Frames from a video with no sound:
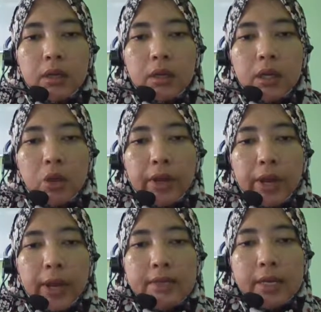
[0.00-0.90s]
ln
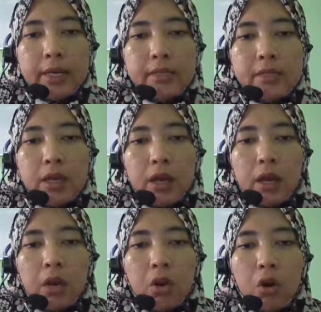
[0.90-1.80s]
x as
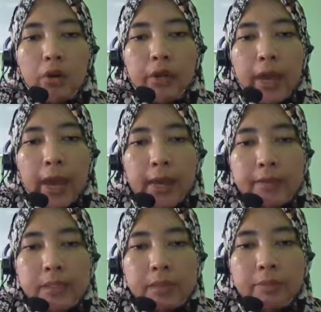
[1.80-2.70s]
log
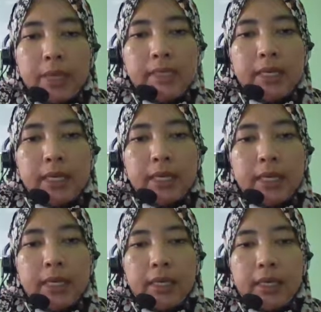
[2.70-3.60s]
x base e.
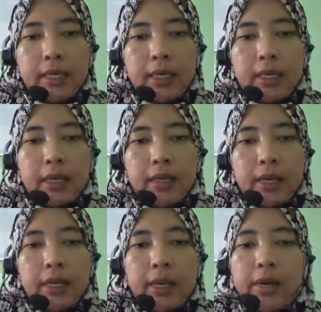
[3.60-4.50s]
Okay,
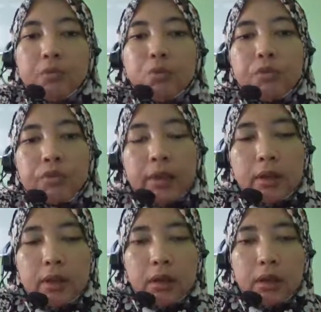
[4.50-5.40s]
and then remove it.
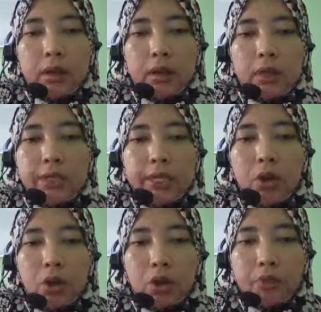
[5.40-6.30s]
The
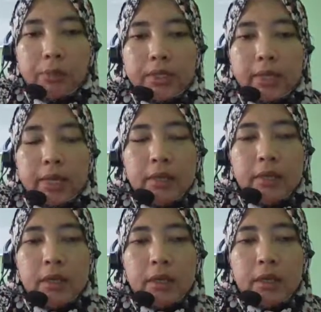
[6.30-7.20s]
log means that
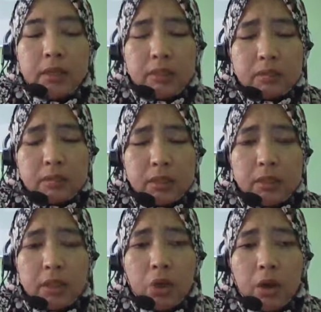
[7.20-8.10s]

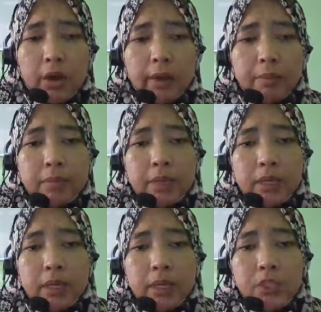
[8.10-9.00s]
the log can
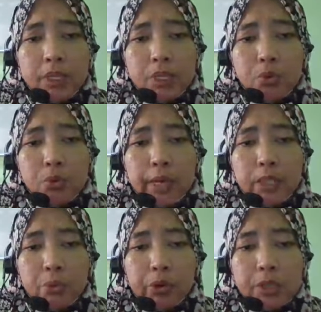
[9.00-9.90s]
be changed to the
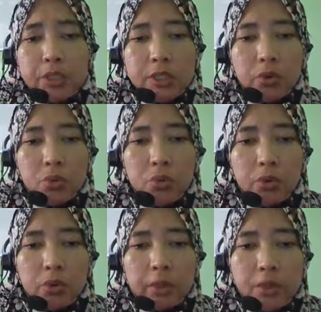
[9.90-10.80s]
exponential to
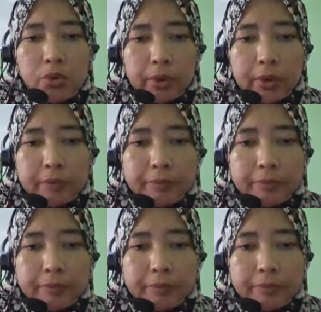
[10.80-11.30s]
this one.